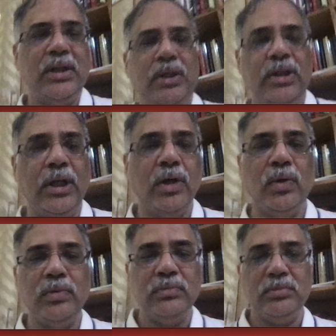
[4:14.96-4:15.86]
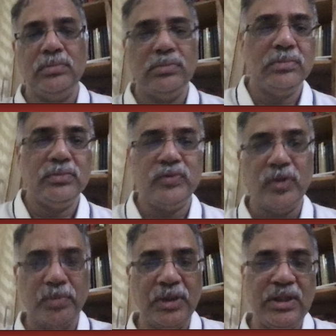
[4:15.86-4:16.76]
Now
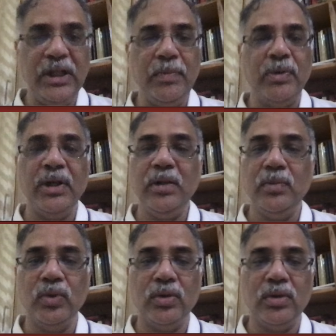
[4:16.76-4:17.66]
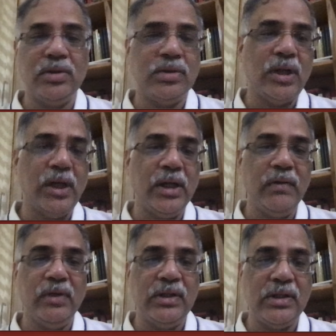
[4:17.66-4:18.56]
from this deep learning book, I
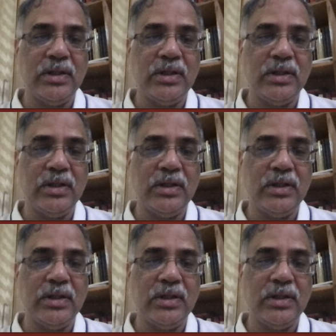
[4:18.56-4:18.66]
was